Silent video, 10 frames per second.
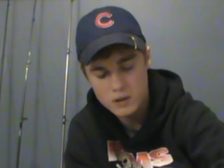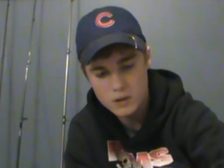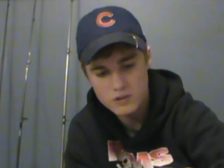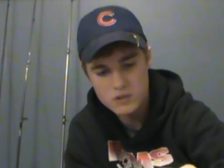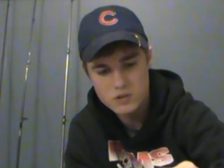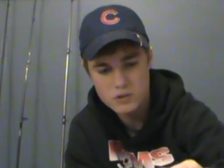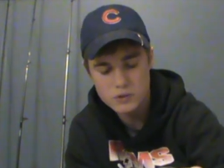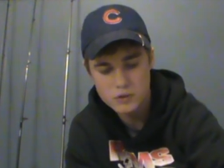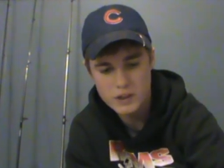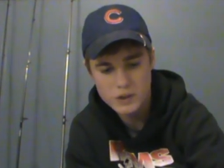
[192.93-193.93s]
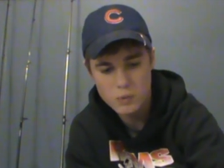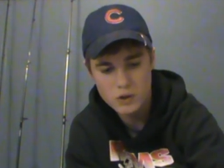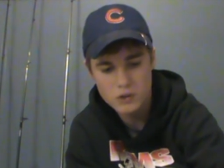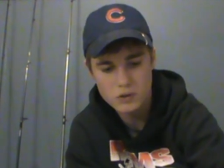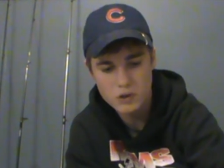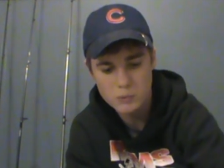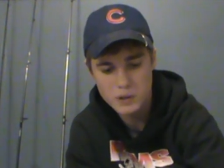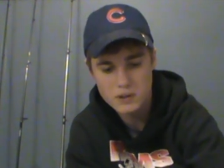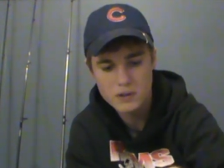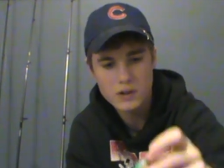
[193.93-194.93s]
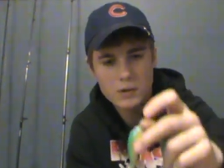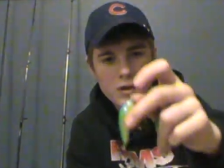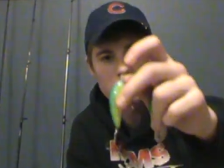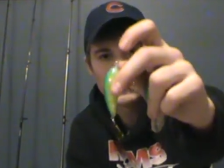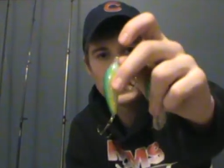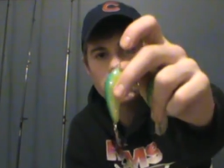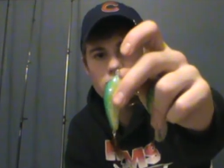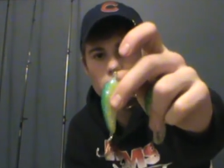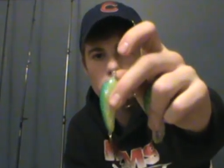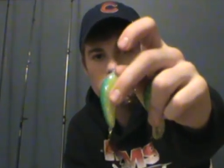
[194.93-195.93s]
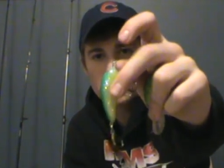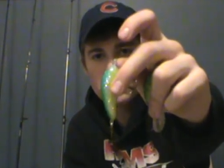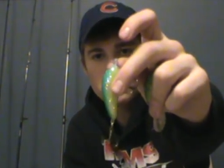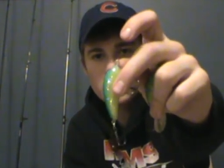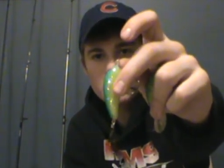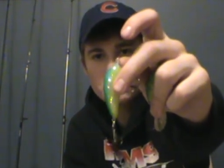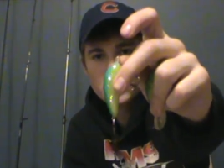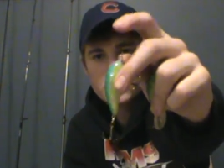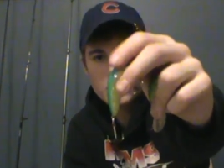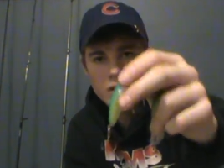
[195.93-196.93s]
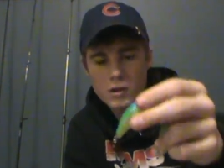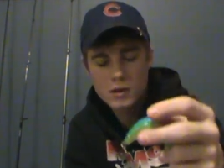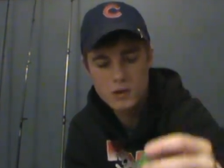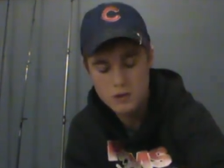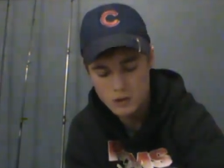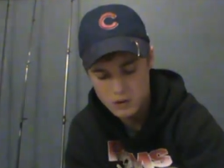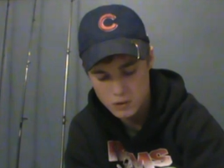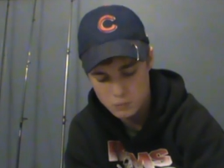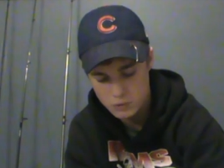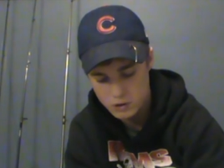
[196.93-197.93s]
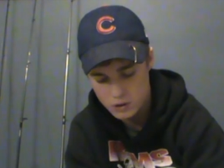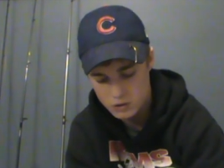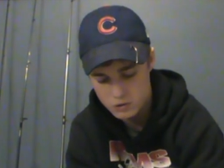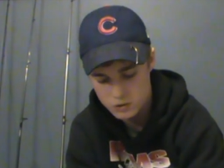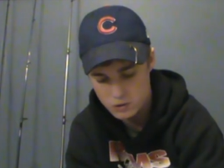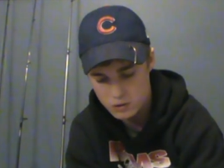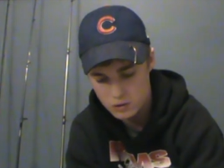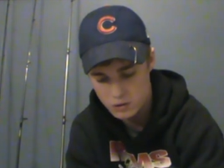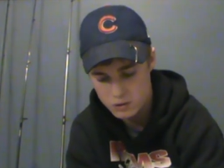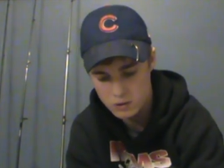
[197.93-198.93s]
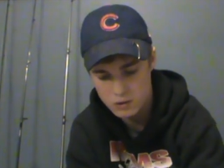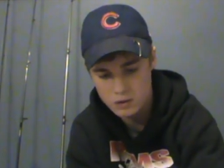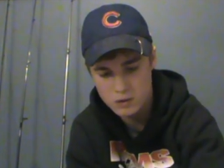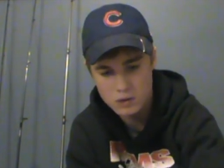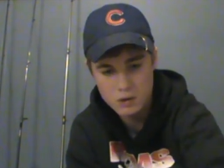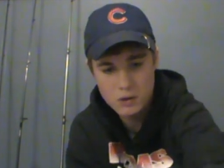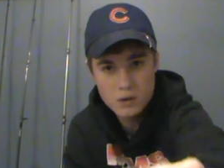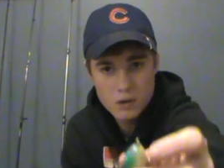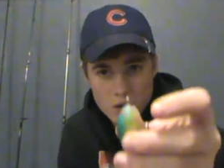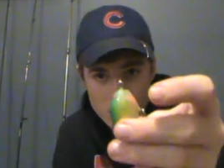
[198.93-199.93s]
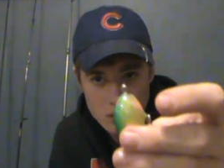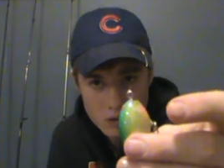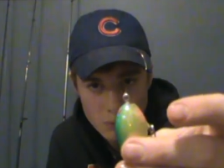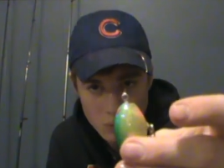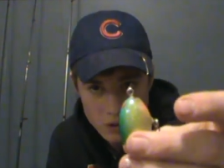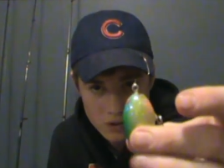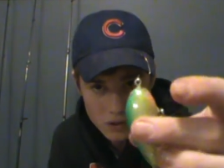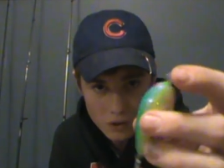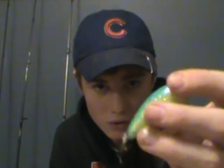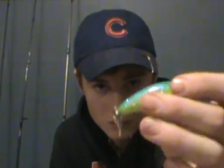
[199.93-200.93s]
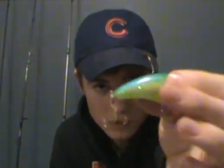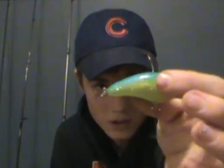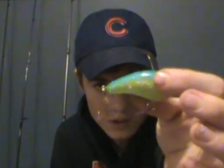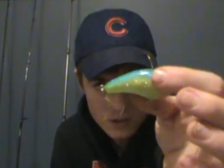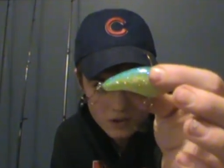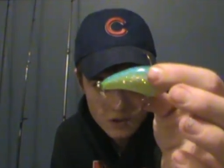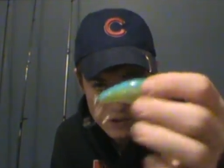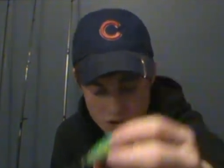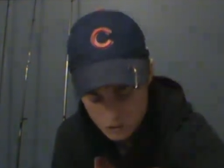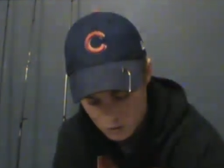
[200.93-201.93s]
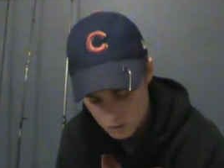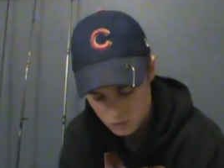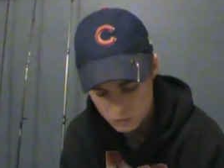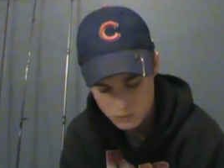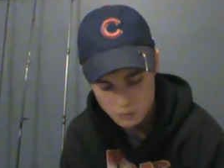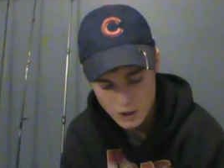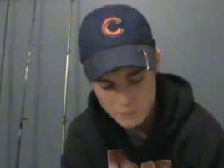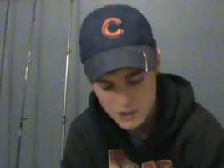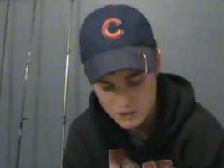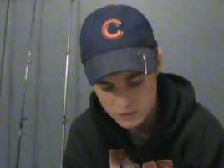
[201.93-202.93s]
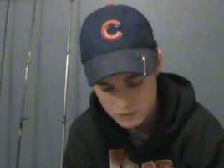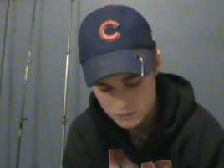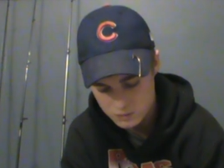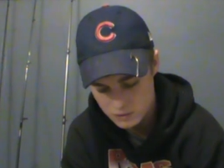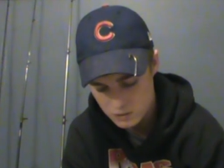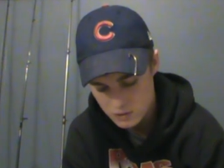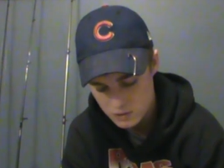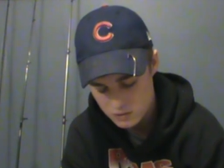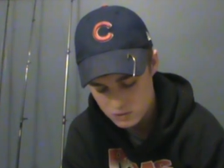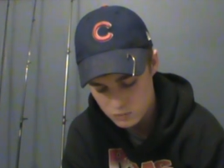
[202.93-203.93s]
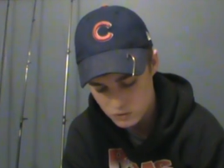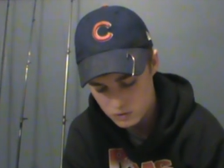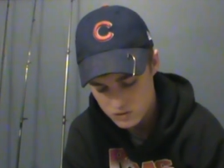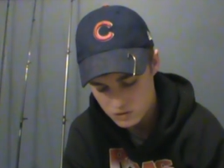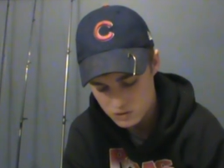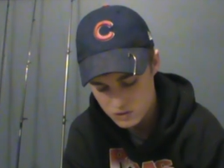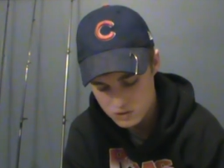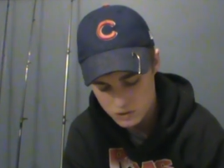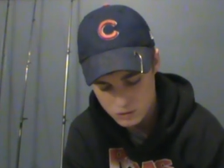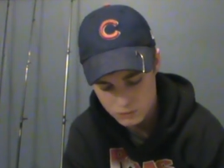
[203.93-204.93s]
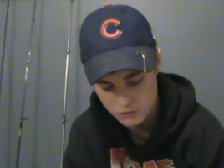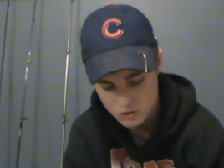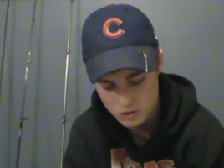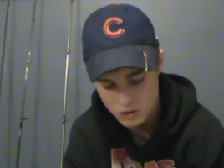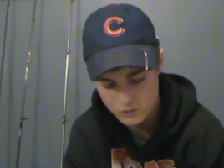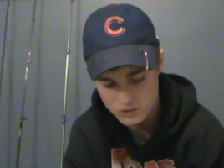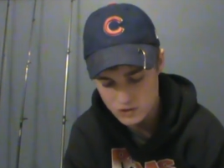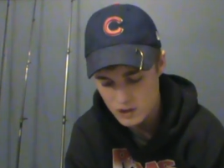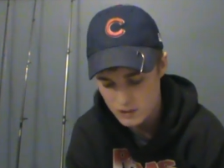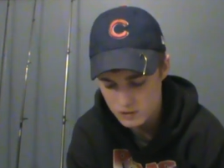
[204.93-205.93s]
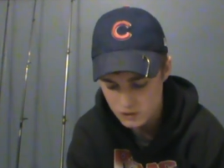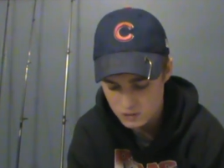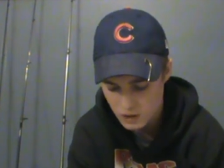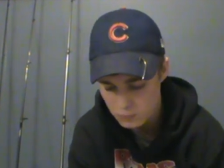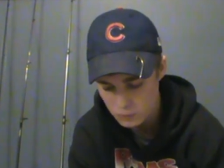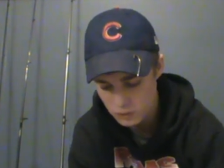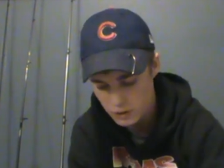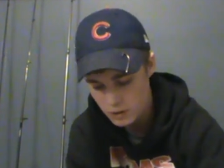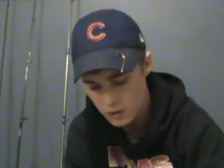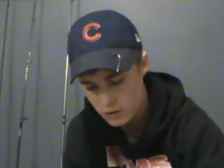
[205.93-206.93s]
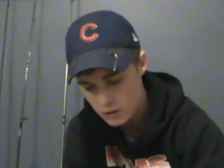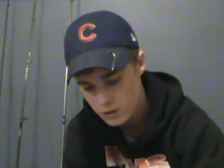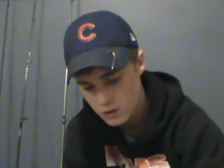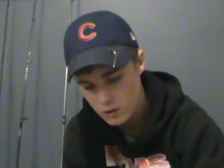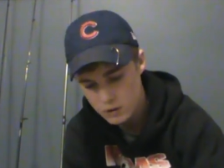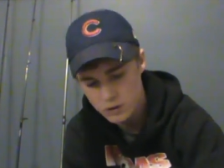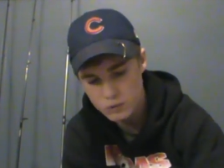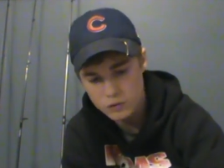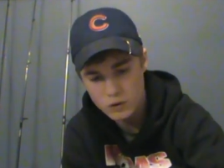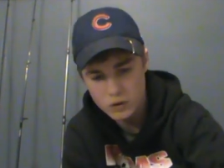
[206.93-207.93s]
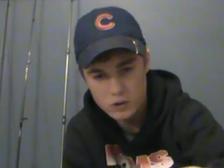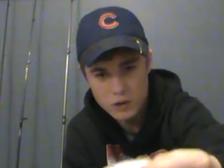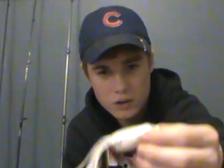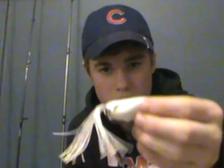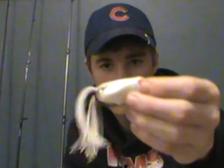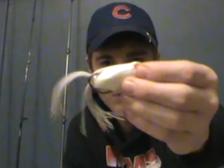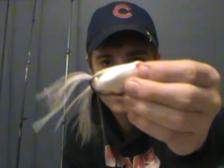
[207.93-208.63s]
It's this little like walk the dog bait that I made out of an old crankbait that broke. Pretty neat, I'll show you that. It walks the dog really nice. I made it recently, so fish are obviously not hitting top water. New frog, never